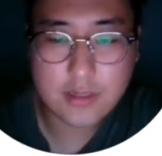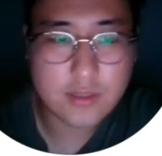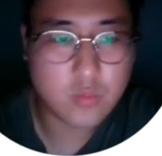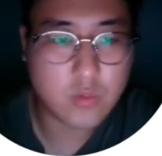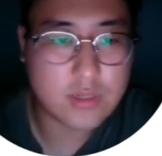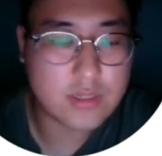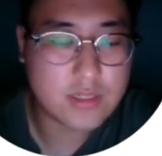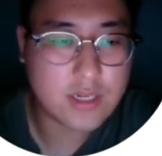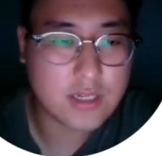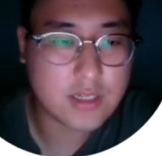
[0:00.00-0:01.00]
this with
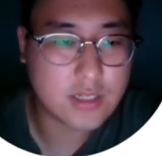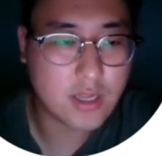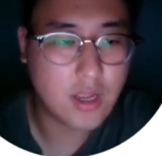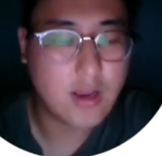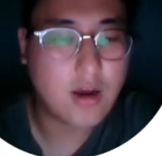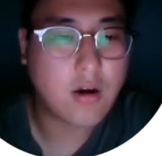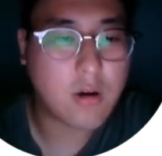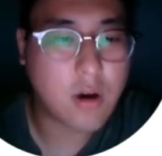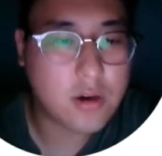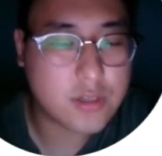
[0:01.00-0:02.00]
six
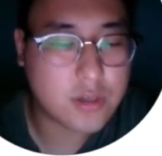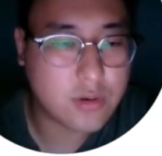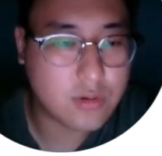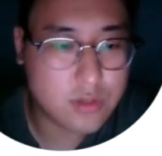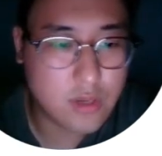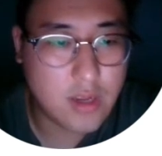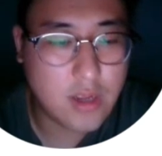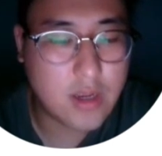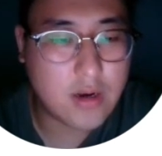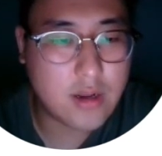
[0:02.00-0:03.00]
cocktails,
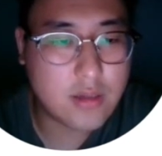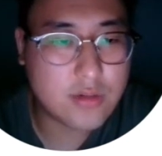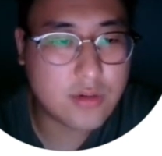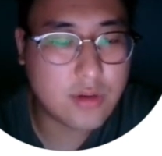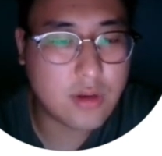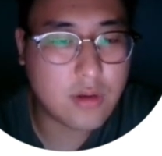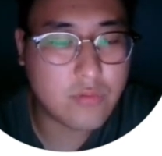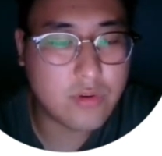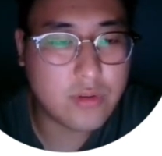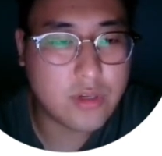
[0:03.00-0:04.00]
and it's
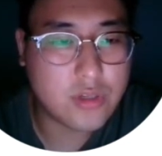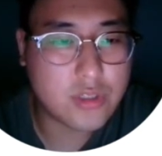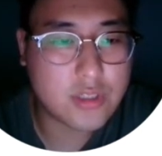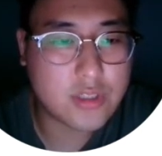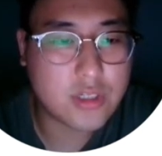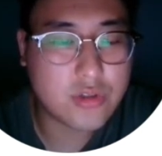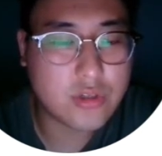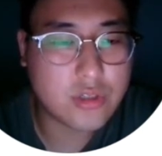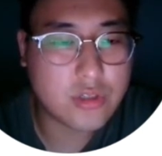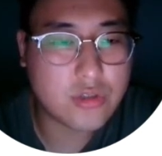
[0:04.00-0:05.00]
really just
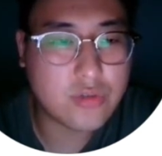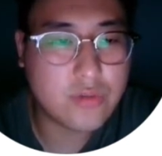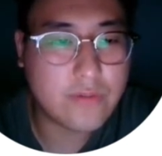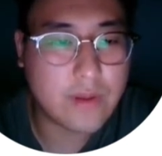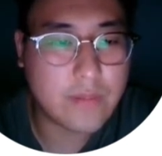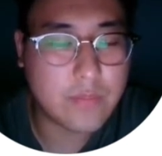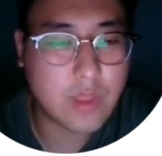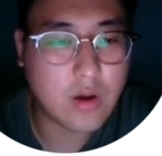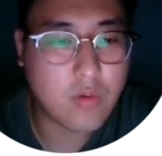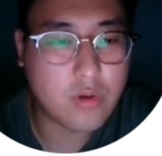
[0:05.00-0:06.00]
essentially just two of
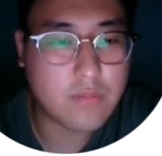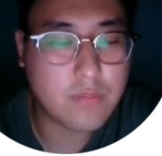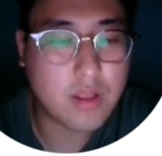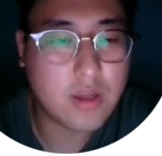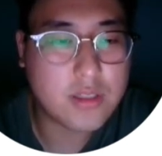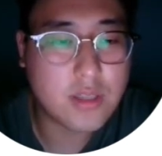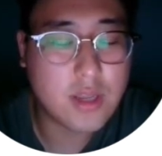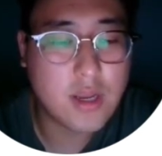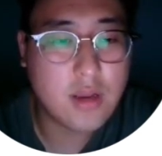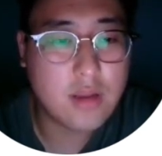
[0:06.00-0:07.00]
them with plus
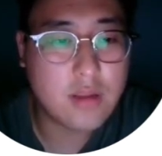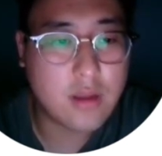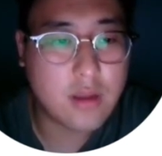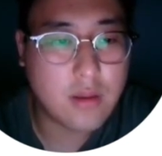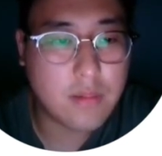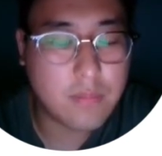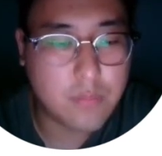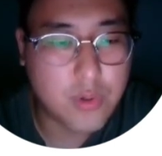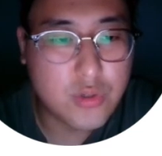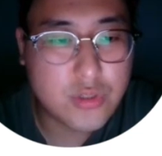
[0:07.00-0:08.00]
the
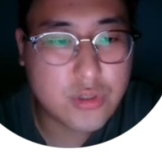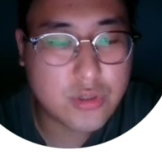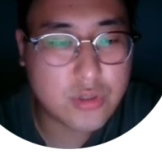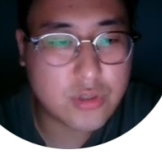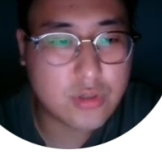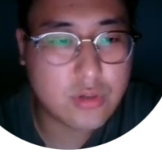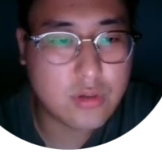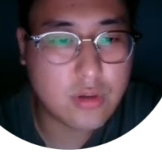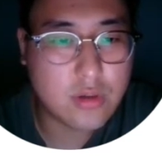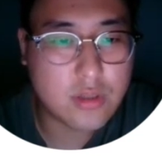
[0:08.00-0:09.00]
boosters
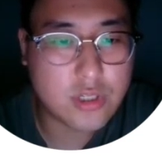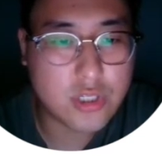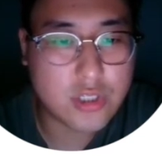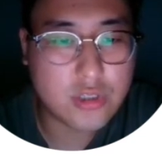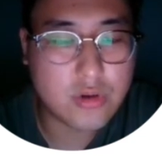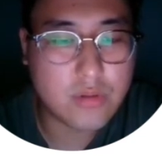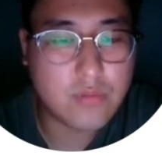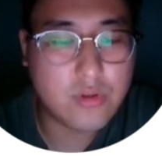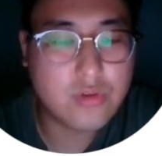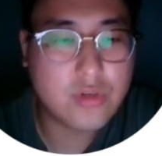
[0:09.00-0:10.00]
such as
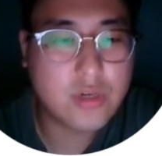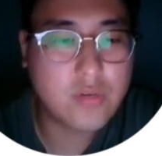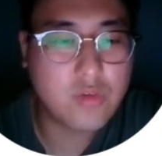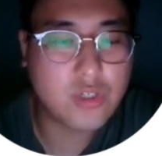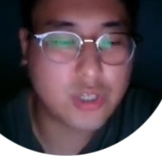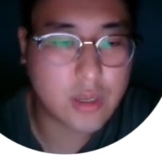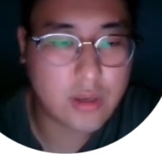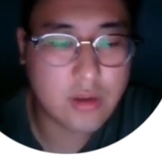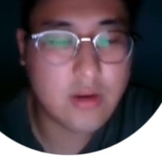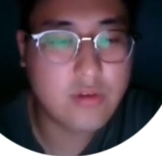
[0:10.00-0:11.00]
sodium butyrate, which
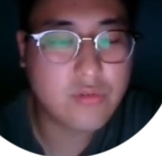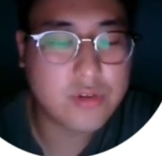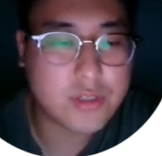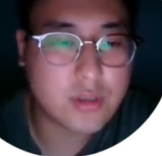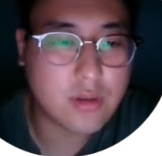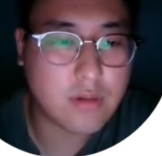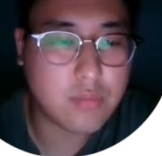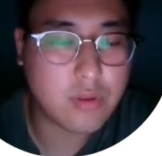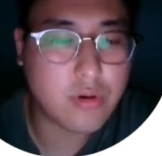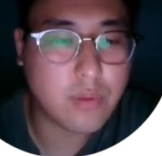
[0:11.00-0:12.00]
can increase
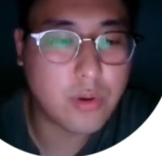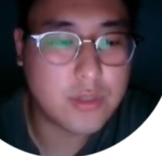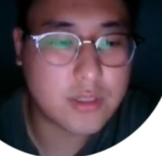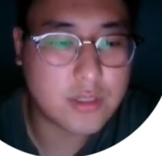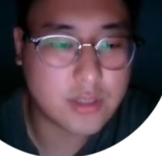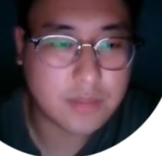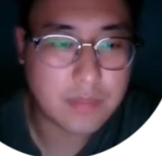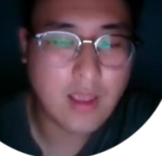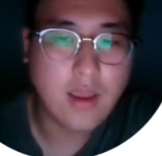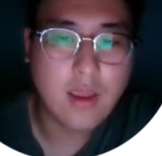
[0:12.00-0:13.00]
the pluripotency.
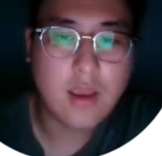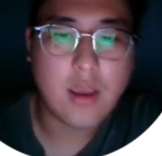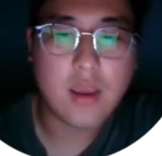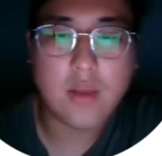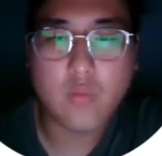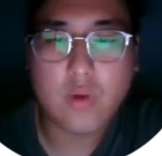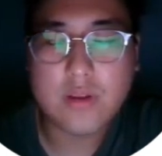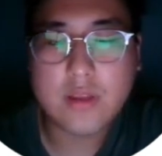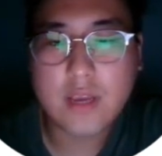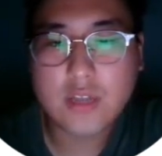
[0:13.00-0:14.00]
And
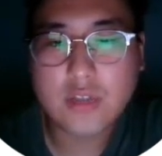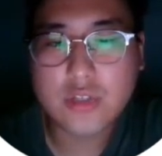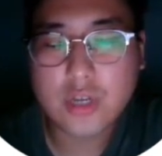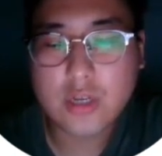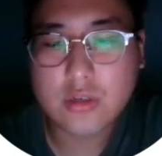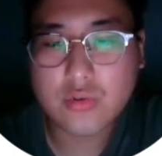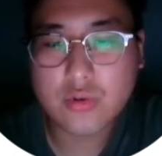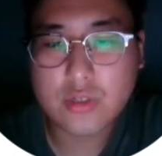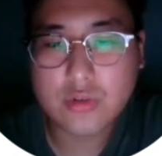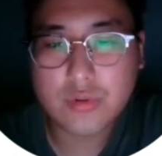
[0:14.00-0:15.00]
when they actually check the
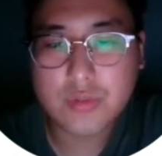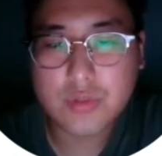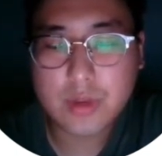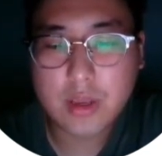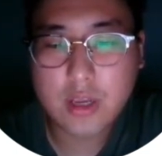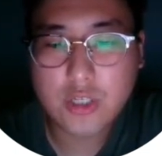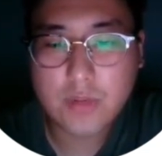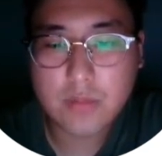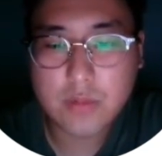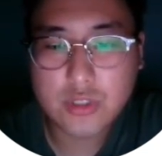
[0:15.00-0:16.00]
transcriptomic
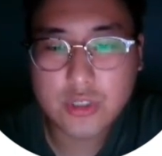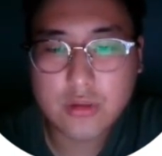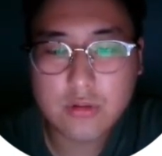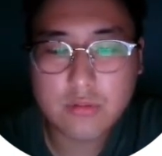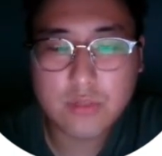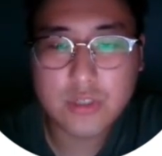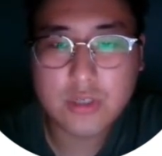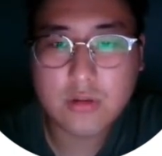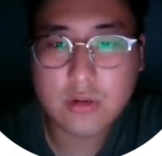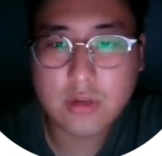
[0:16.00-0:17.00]
age by machine
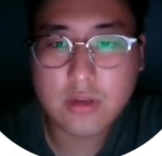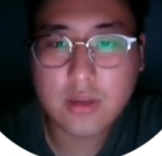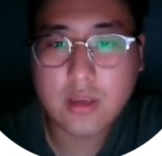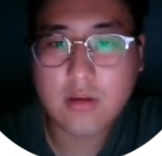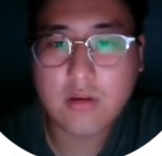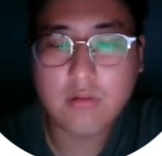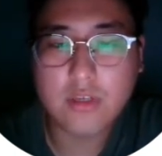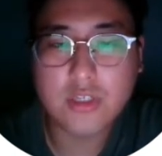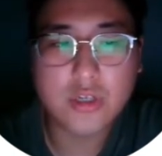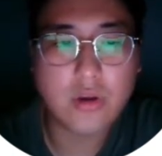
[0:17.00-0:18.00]
learning, they
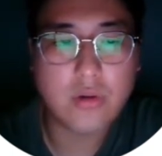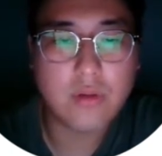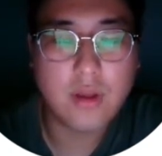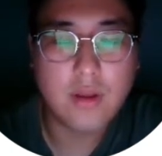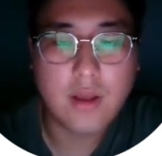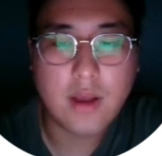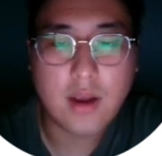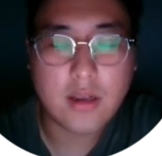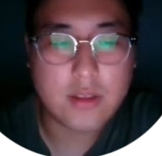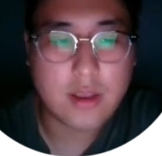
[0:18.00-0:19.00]
only show
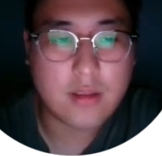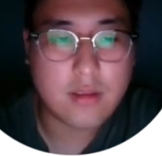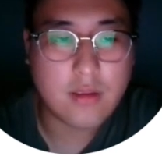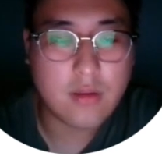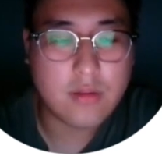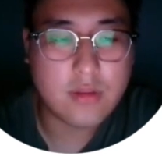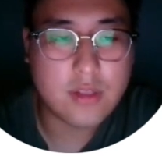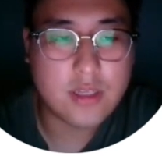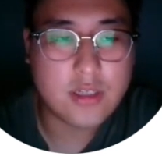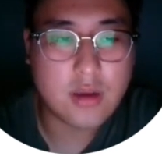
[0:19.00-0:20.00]
that
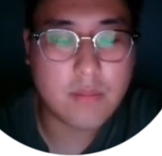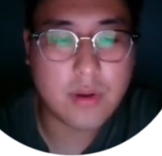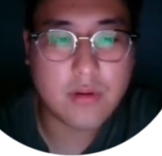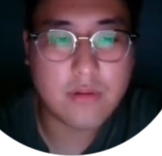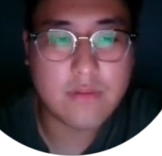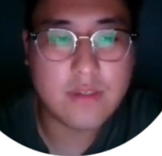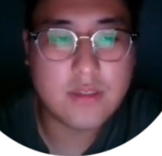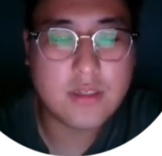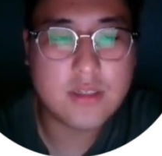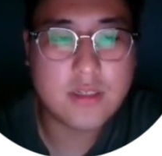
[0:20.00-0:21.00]
this compound, the
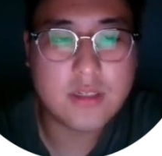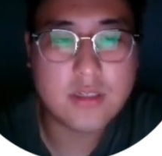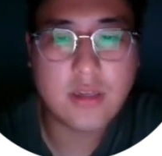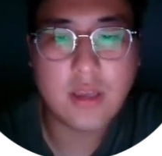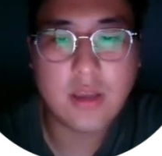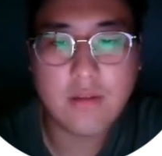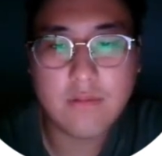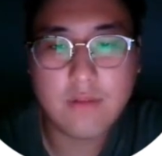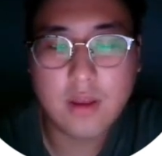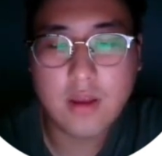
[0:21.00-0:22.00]

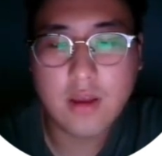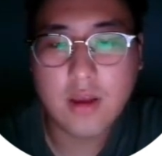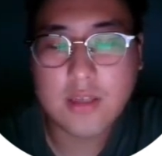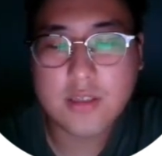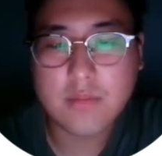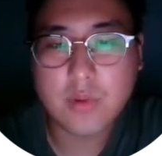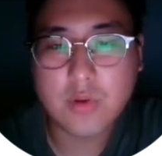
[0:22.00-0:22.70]
VC60F, was